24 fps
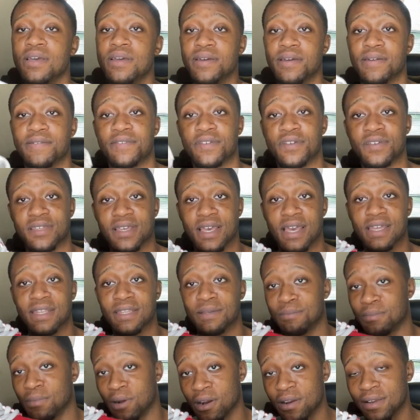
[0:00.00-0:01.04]
if there's
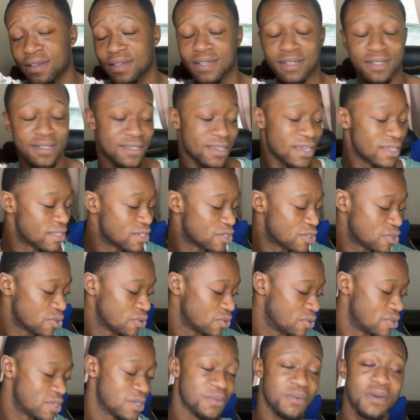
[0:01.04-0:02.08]
any markings on the shoe,
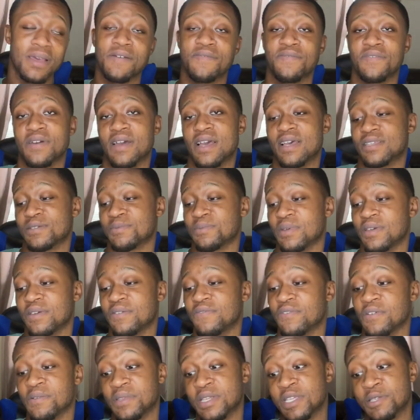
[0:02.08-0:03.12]
if you ask me,
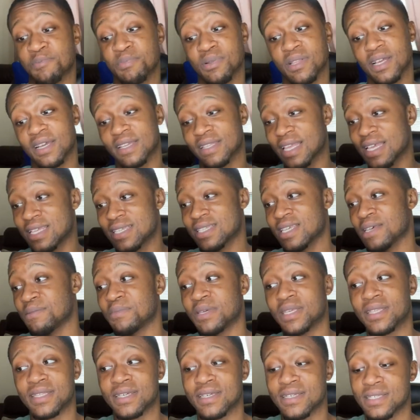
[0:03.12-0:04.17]
from this plug that sent me
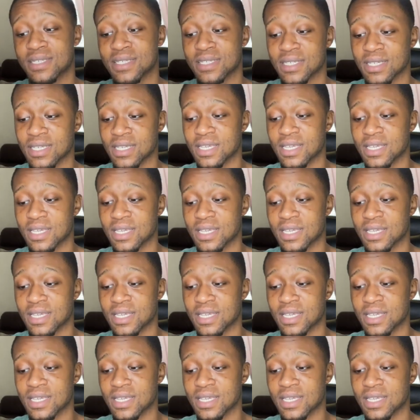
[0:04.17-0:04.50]
this.